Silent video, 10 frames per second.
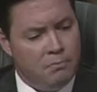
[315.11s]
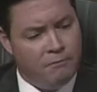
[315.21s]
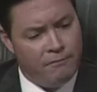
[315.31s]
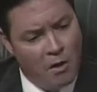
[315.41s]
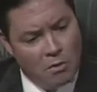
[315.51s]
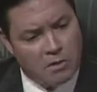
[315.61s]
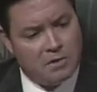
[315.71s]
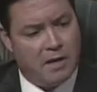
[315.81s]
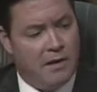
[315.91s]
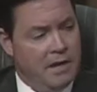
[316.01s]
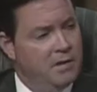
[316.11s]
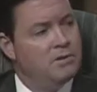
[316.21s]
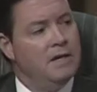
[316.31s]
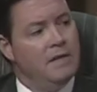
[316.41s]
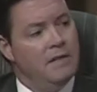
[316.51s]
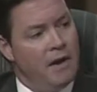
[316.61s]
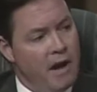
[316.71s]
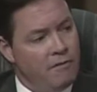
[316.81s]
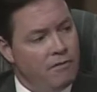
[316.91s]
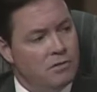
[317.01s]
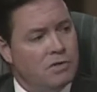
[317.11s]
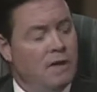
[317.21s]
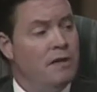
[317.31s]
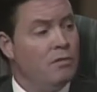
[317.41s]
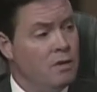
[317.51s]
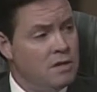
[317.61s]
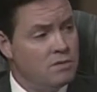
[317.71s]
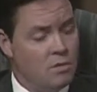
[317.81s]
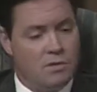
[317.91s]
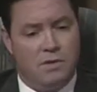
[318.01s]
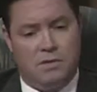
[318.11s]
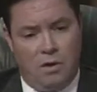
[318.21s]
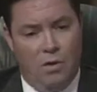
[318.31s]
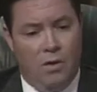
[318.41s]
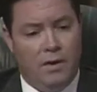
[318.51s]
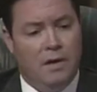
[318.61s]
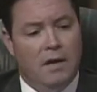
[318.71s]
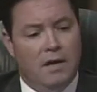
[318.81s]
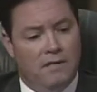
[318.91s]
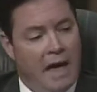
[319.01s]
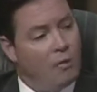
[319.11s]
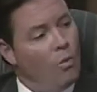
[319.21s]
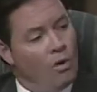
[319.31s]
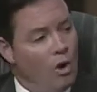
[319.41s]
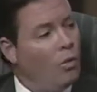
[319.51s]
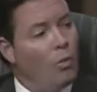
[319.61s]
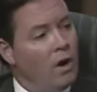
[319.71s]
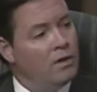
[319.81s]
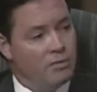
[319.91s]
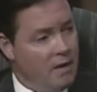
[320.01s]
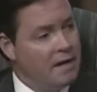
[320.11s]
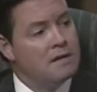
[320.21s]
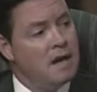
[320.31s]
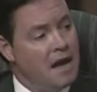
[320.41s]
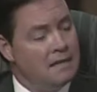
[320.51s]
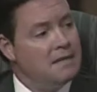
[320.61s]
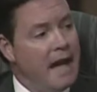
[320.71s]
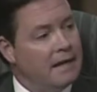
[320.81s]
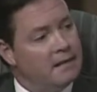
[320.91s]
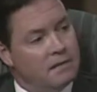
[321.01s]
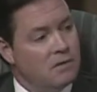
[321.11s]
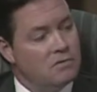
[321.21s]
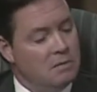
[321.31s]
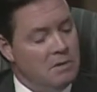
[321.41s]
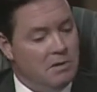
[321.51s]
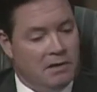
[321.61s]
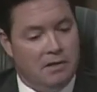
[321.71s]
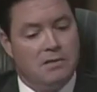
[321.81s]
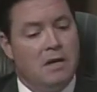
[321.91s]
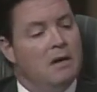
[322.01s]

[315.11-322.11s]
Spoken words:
focus their energy and their efforts and their resources on that one-on-one direct contact in those communities.